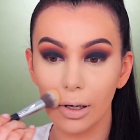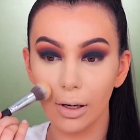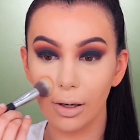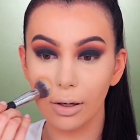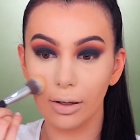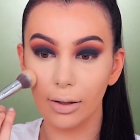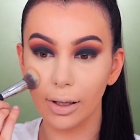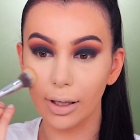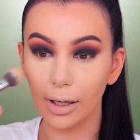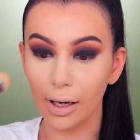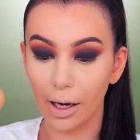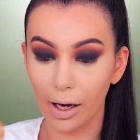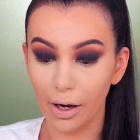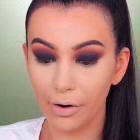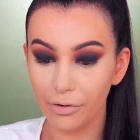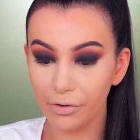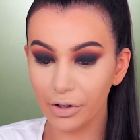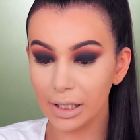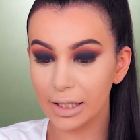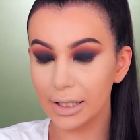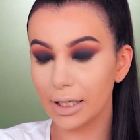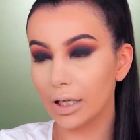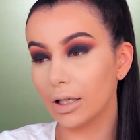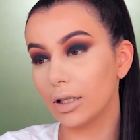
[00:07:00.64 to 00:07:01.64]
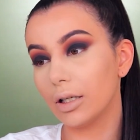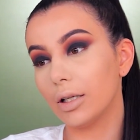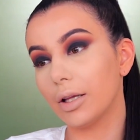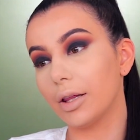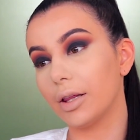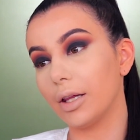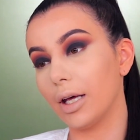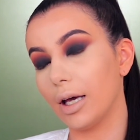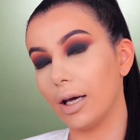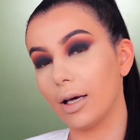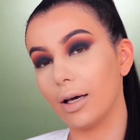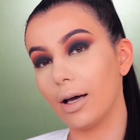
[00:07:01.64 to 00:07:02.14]
Like every single
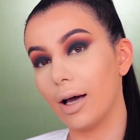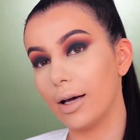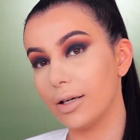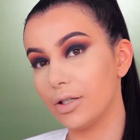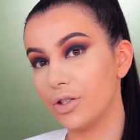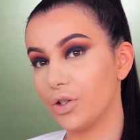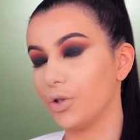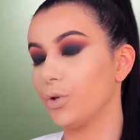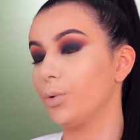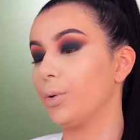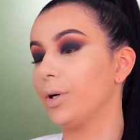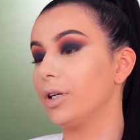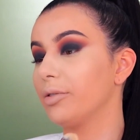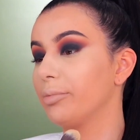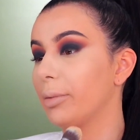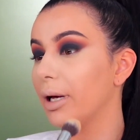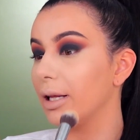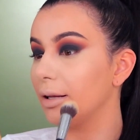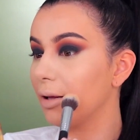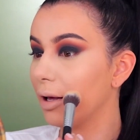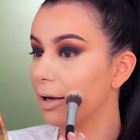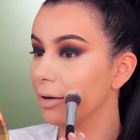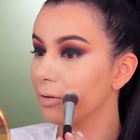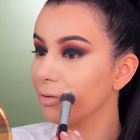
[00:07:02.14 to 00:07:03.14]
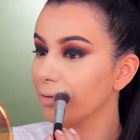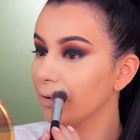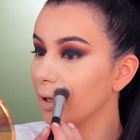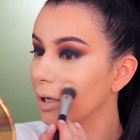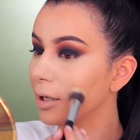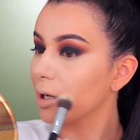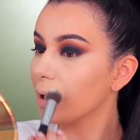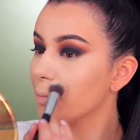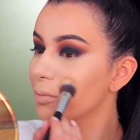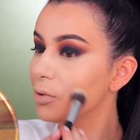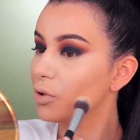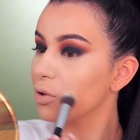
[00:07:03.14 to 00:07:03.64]
thing I do in my life, like
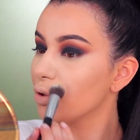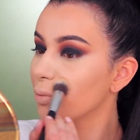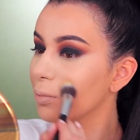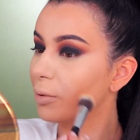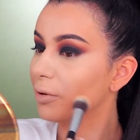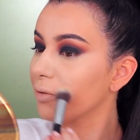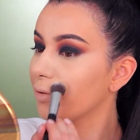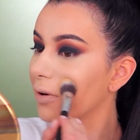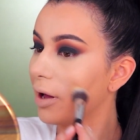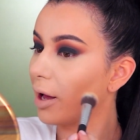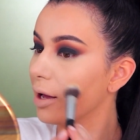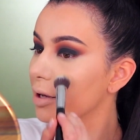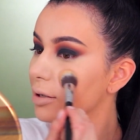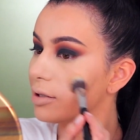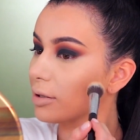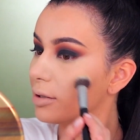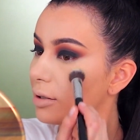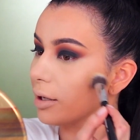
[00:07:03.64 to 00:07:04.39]
I'm super fast.